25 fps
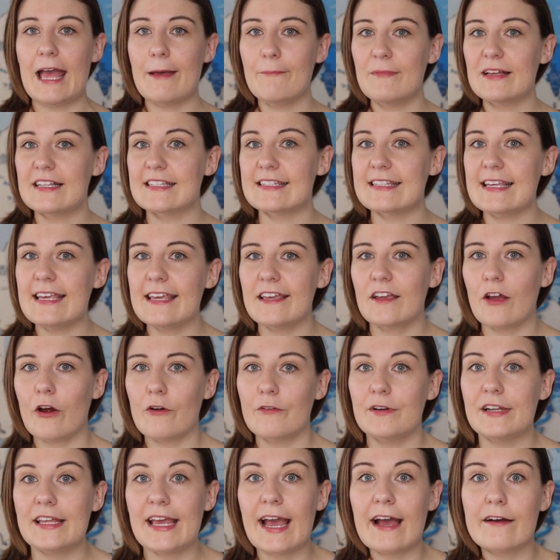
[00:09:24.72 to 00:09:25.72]
MSC
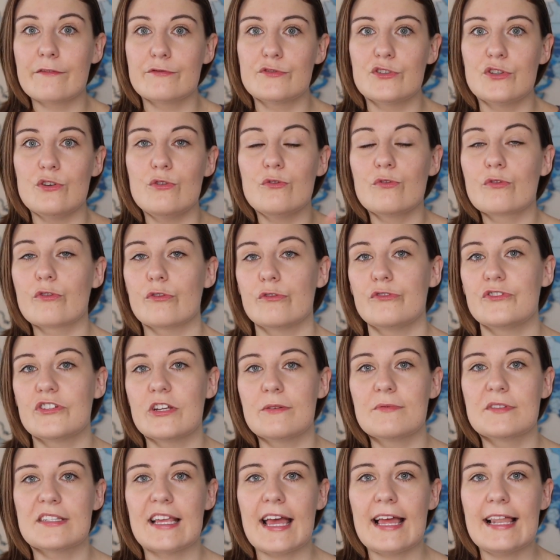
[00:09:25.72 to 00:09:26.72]
currently have 2 cruise
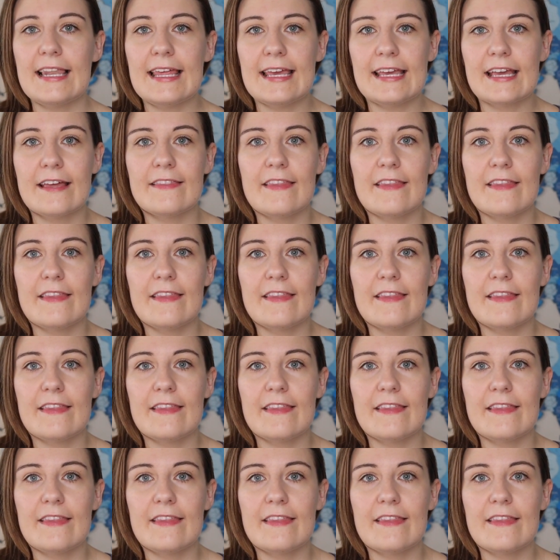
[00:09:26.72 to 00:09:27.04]
ships sailing,